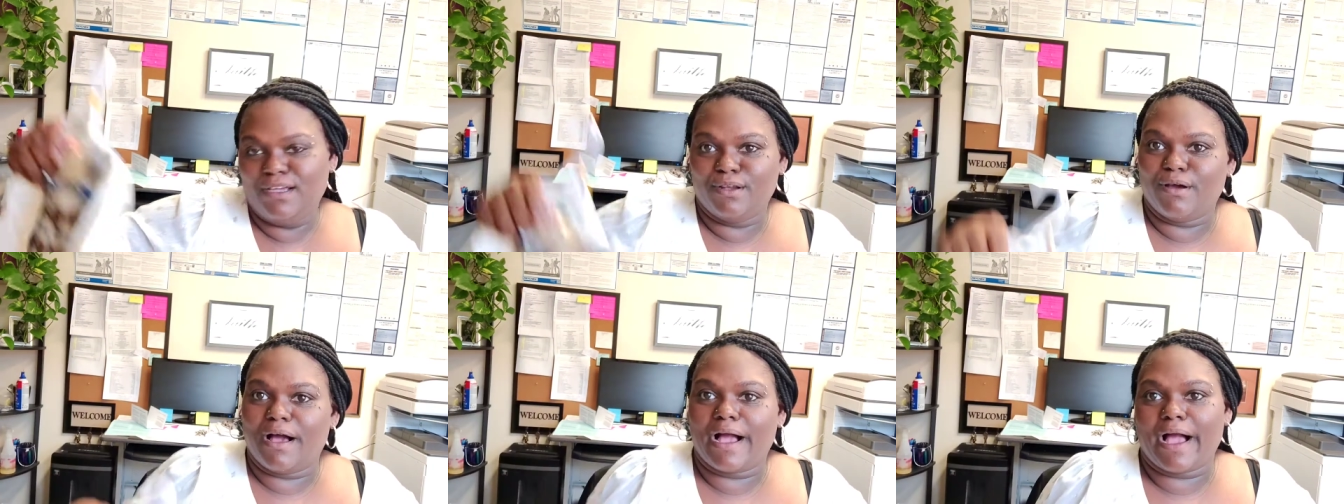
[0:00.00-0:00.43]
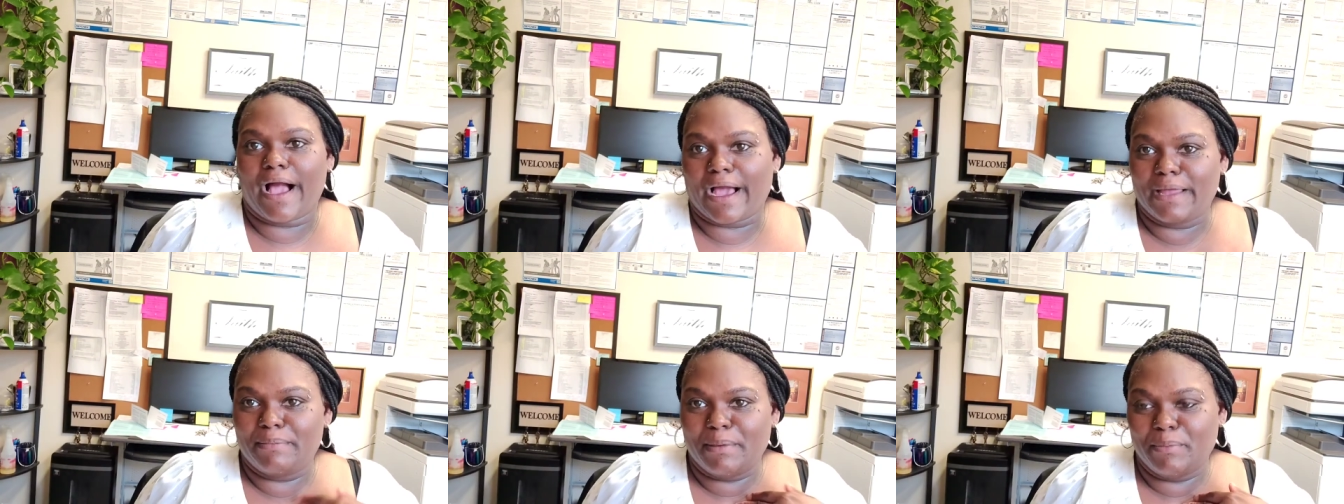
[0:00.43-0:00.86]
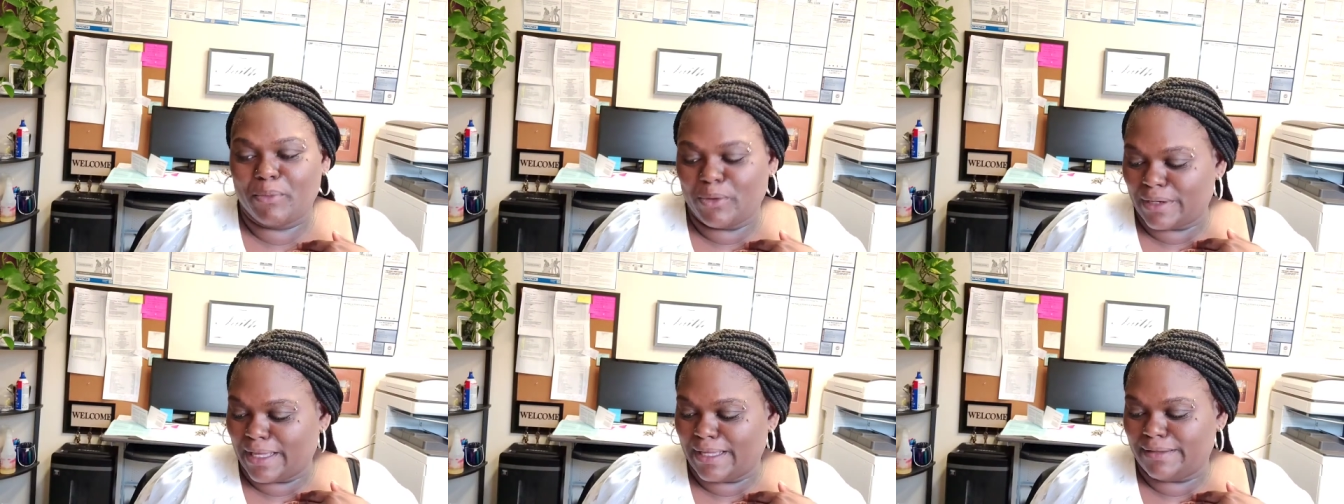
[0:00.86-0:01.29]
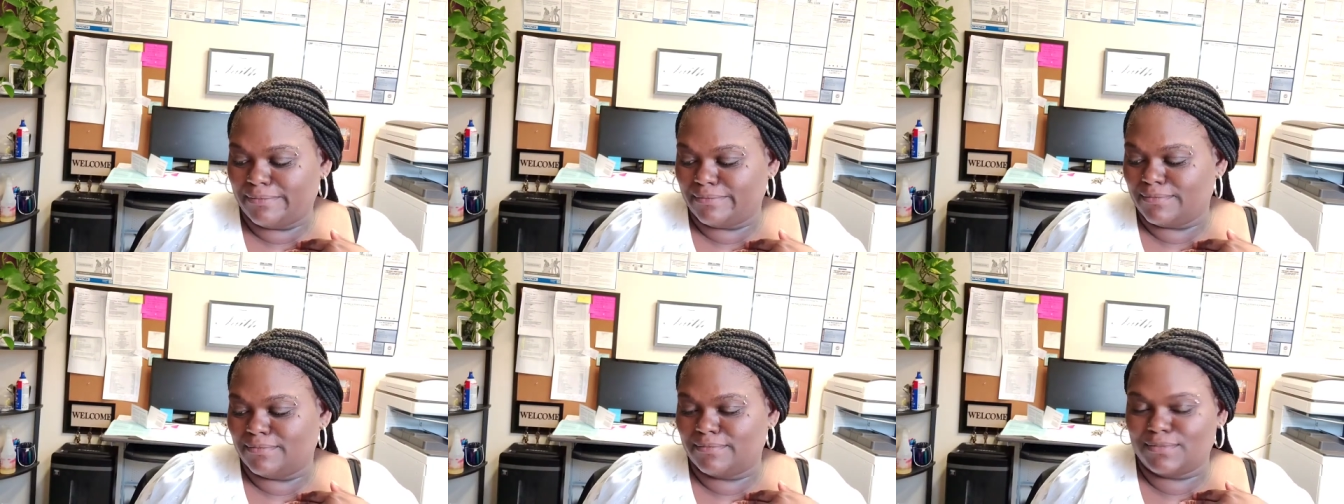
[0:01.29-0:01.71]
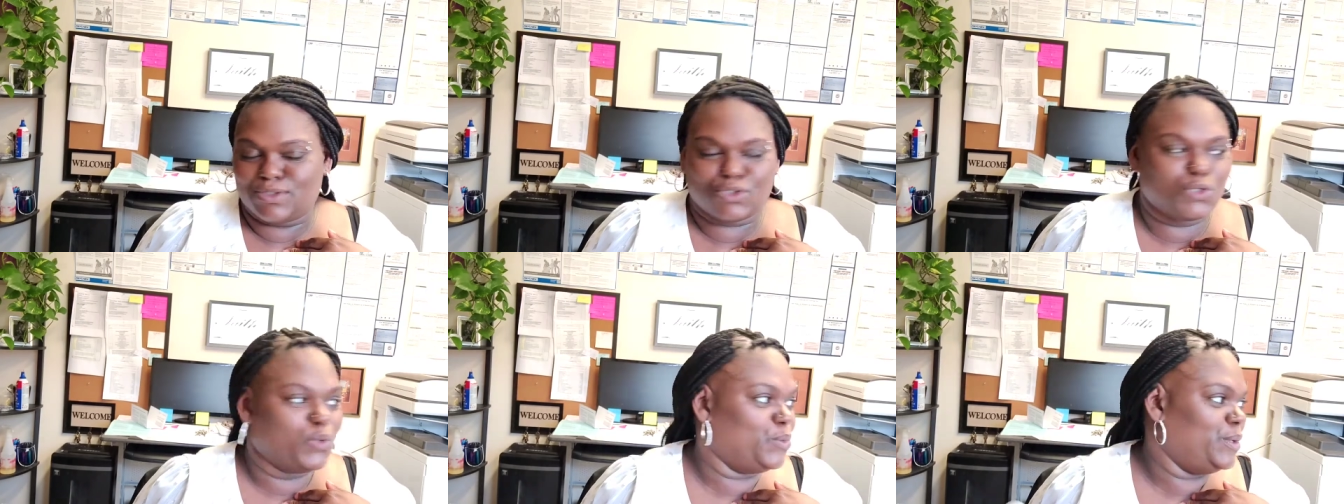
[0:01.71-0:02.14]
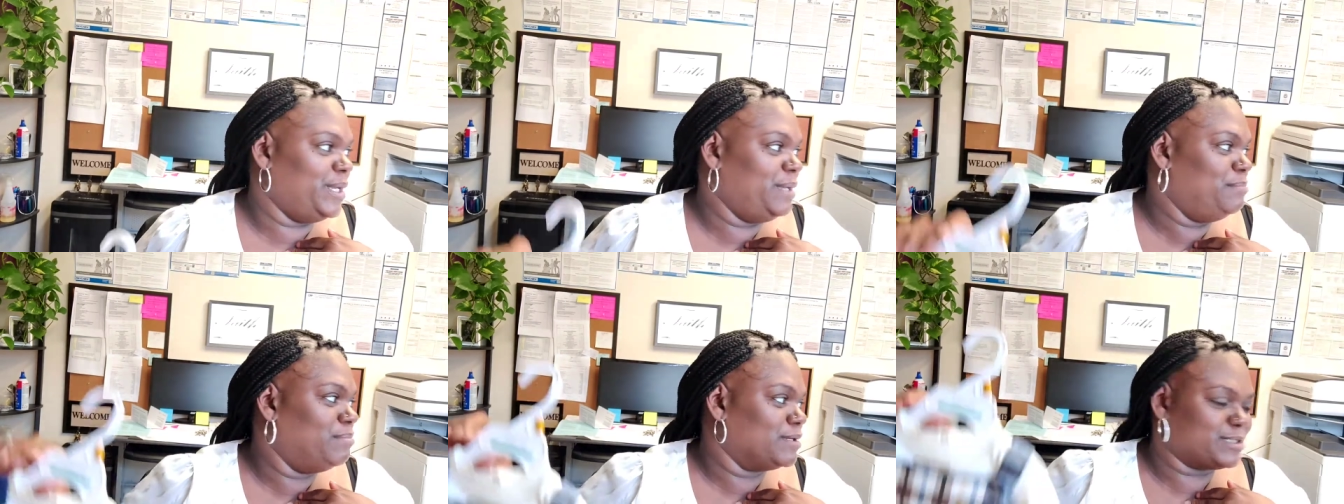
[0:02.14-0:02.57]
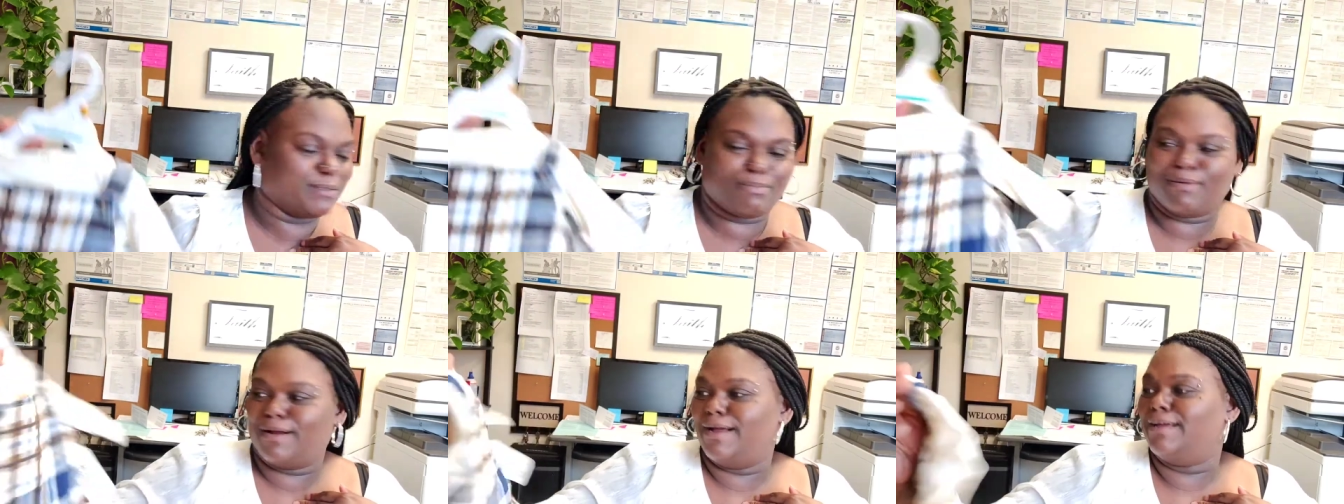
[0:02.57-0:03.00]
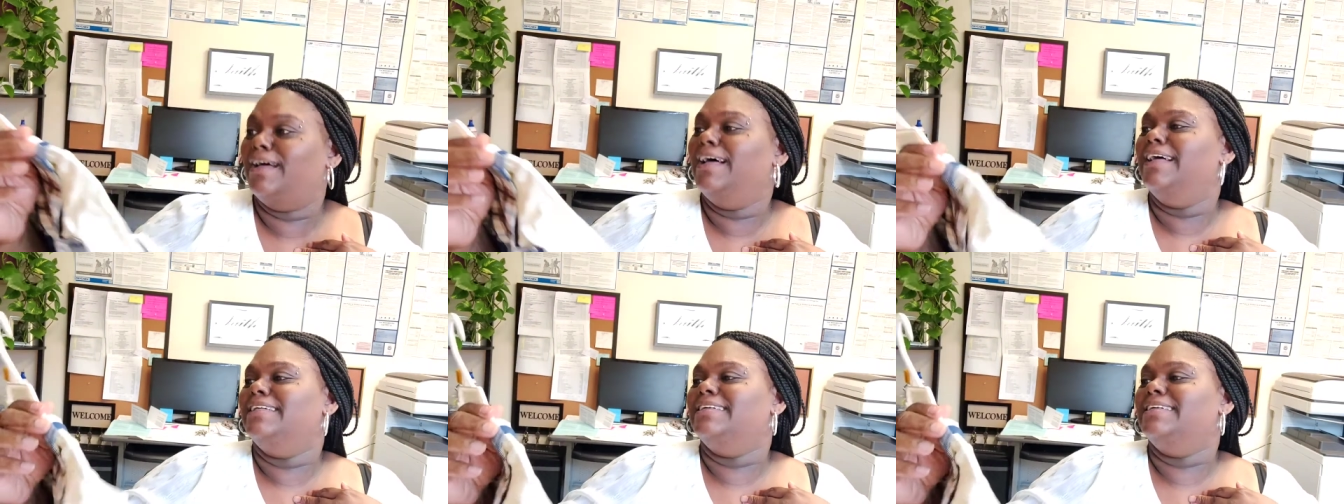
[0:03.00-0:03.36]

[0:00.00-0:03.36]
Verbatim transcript: You know, I, I got to be more like Scooby Buster Brown.